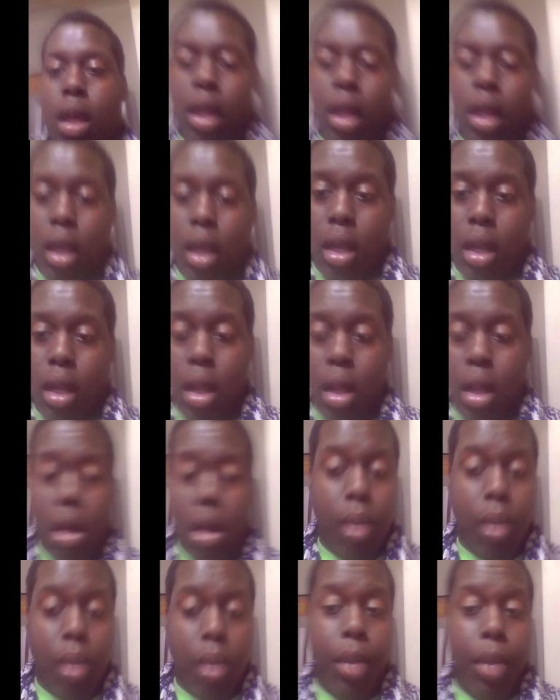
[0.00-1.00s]
and
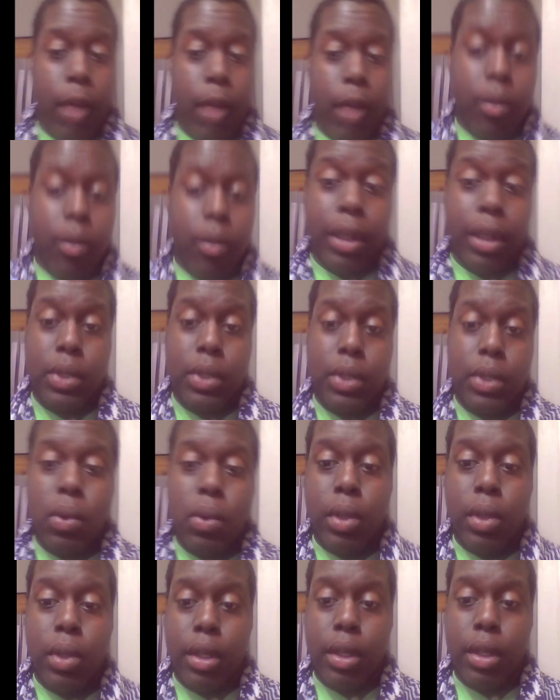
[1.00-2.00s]
pay for my
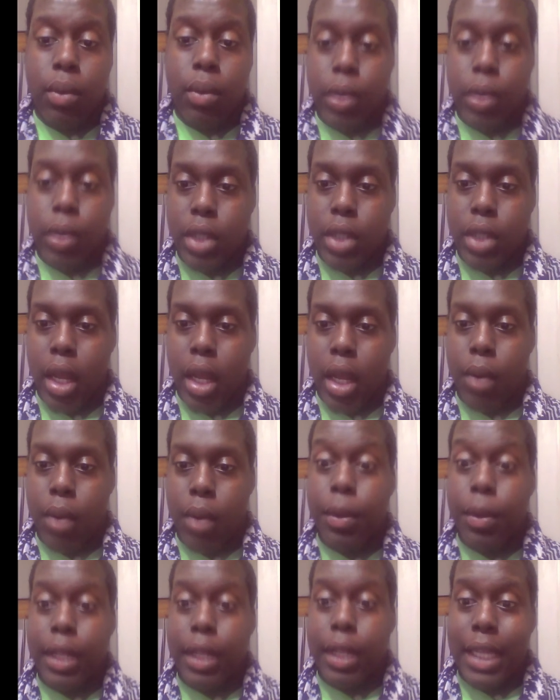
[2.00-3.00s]
schooling, which I
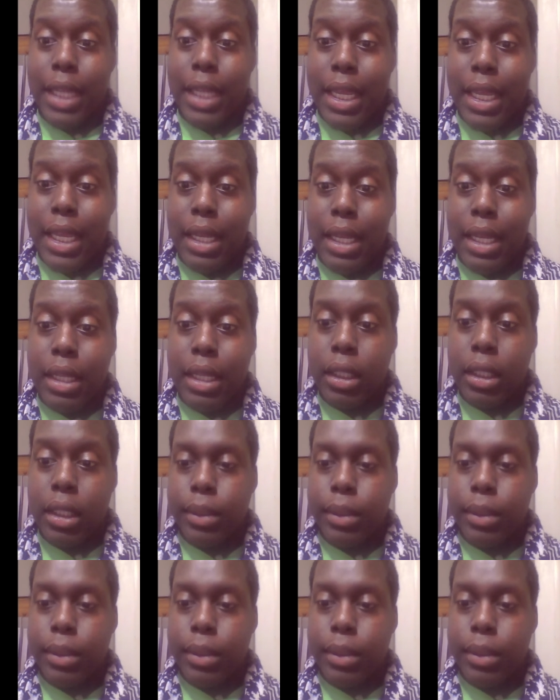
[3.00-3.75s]
really need,